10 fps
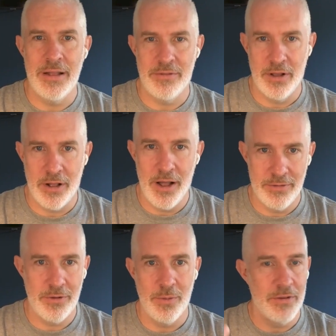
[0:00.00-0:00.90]
it's a
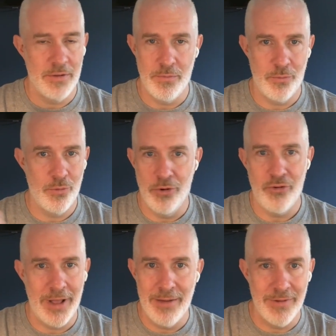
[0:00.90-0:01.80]
consequence of
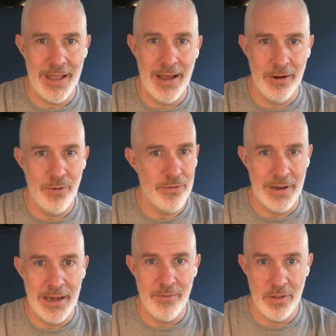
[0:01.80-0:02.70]
crushing avocados
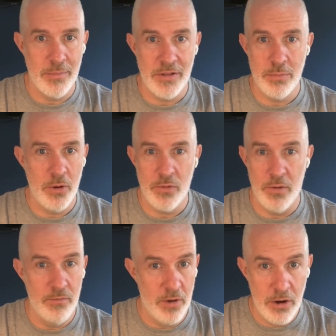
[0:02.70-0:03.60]
and leaving them exposed
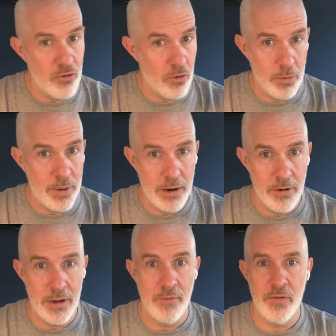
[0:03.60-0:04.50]
for a very short
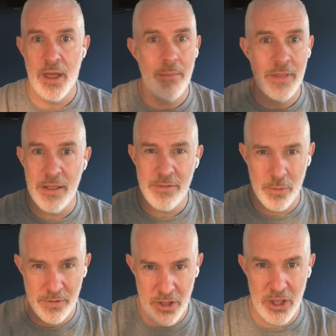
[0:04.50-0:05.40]
period of time. And this
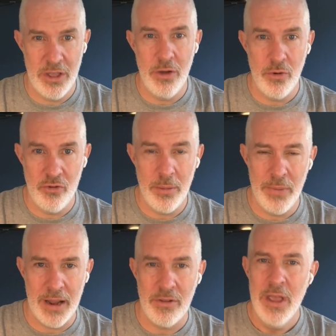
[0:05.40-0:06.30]
was a huge
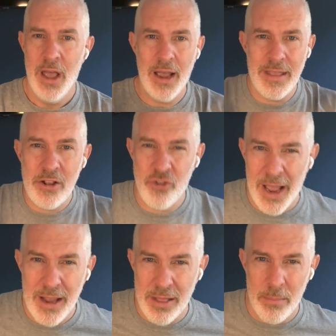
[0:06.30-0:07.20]
impact. I think
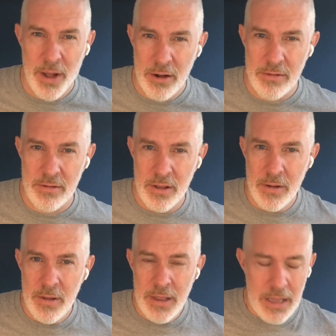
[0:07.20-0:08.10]
Jack in the Box
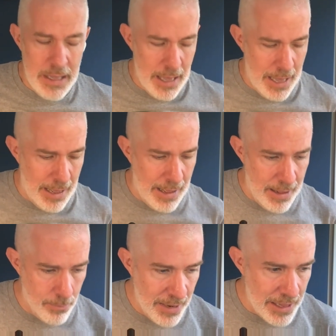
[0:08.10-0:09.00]

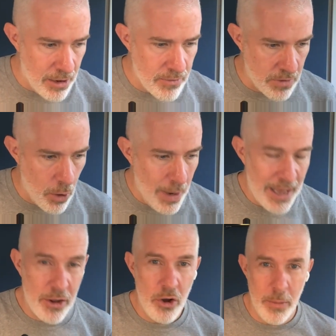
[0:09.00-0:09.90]
many years ago
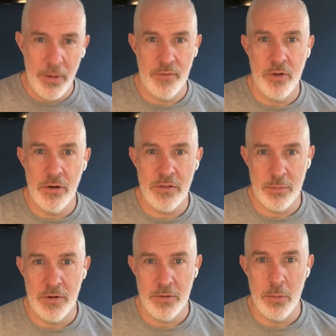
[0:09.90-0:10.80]
had a couple of
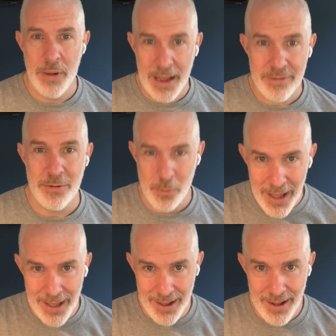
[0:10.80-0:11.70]
customers who passed
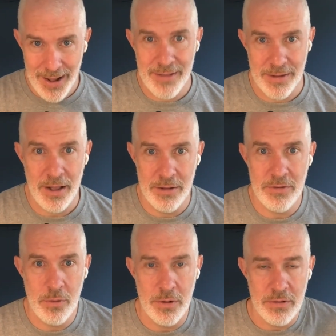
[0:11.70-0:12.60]
away as a
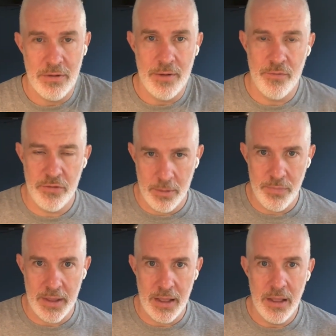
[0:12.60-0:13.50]
consequence of
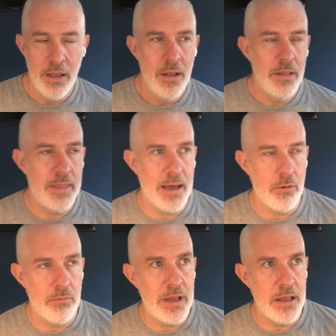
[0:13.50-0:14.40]
something
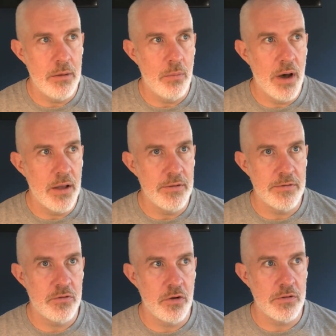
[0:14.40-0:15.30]
that really
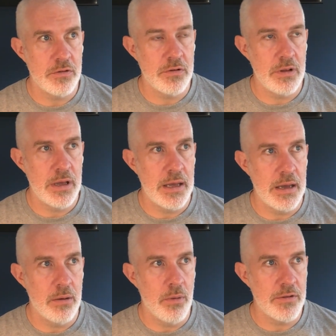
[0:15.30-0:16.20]
was just
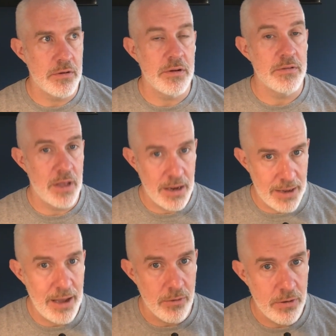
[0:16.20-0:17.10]
wasn't
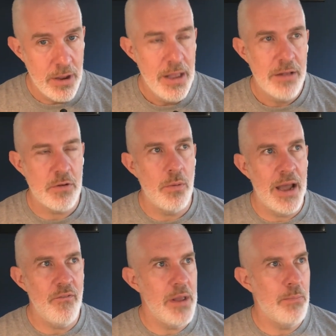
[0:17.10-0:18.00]
designed out. So
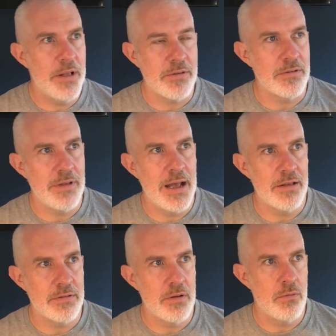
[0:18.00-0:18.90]
every business
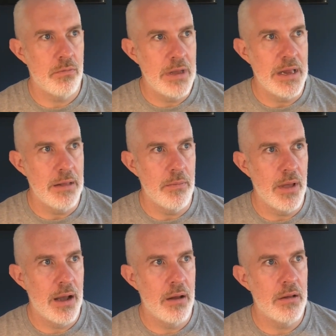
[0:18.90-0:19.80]
has really
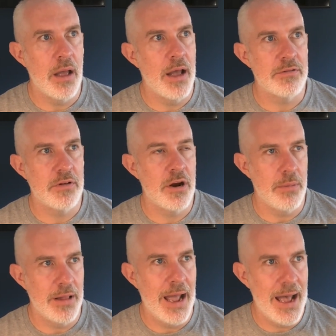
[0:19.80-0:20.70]
has
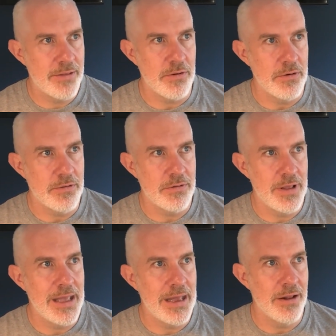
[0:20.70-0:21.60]
terrible hazards
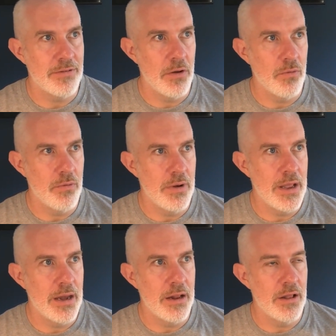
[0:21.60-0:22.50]
in
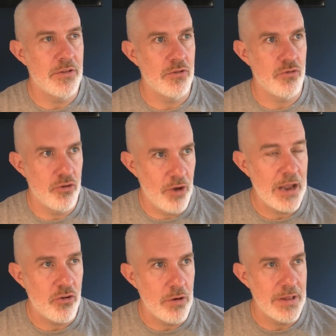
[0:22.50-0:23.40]
its
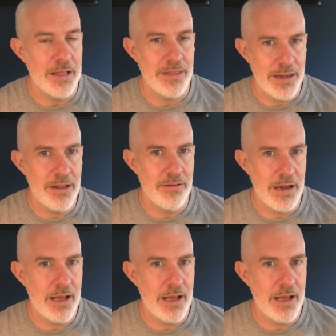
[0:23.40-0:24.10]
trajectory that they need to